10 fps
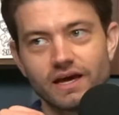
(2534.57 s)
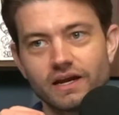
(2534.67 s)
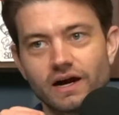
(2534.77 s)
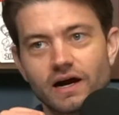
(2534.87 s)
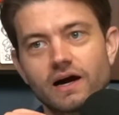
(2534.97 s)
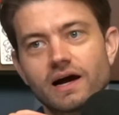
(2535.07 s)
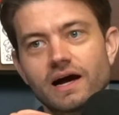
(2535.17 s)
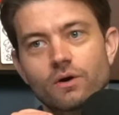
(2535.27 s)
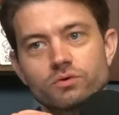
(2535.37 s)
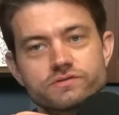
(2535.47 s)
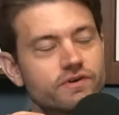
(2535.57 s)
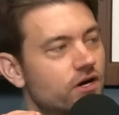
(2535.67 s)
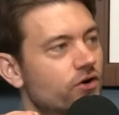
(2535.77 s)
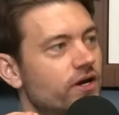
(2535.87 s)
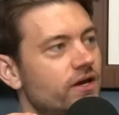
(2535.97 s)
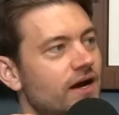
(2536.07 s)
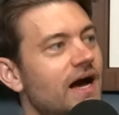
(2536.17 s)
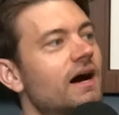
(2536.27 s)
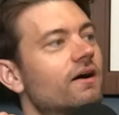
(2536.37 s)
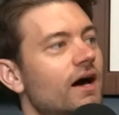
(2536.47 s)
and I was
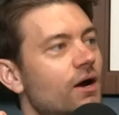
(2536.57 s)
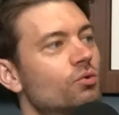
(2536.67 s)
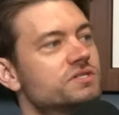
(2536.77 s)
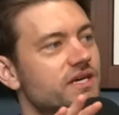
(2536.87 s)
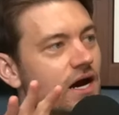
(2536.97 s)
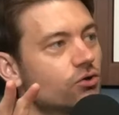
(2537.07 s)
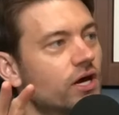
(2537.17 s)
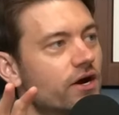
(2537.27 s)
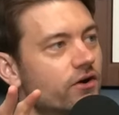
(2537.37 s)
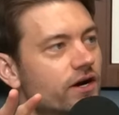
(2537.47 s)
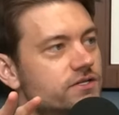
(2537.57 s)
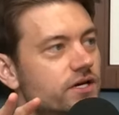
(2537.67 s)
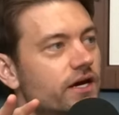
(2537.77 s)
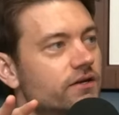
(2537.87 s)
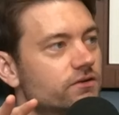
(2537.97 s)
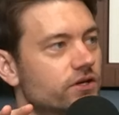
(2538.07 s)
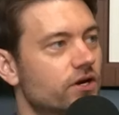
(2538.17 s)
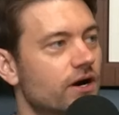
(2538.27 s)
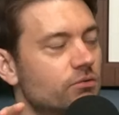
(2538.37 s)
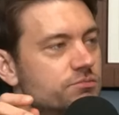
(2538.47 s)
the outlier here. I said,
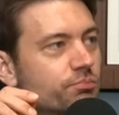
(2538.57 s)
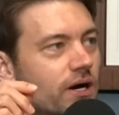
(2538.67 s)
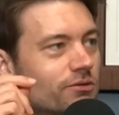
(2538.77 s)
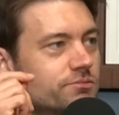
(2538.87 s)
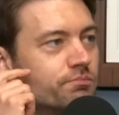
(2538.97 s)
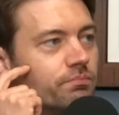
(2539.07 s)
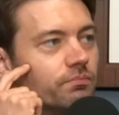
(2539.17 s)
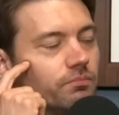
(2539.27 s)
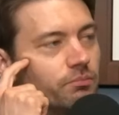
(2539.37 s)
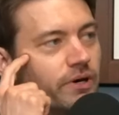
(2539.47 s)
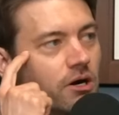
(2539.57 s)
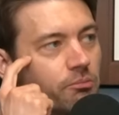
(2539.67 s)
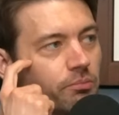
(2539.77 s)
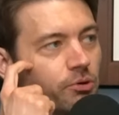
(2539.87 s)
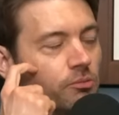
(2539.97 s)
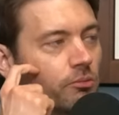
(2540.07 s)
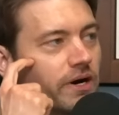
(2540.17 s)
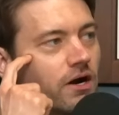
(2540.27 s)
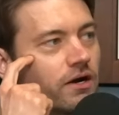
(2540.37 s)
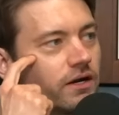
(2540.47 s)
you know, I was Barrett, Boomer
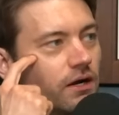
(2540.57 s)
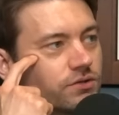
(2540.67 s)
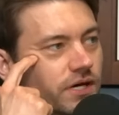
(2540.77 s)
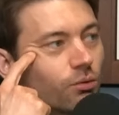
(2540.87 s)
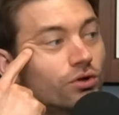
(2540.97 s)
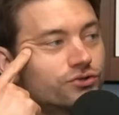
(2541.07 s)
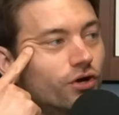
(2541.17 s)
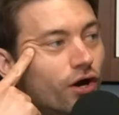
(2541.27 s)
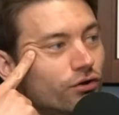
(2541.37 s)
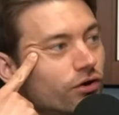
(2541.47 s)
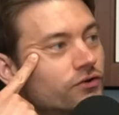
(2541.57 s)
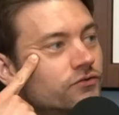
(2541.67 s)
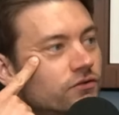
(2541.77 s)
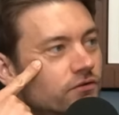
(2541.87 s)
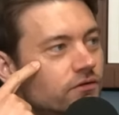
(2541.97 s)
Barrett, and I was like, what's day list?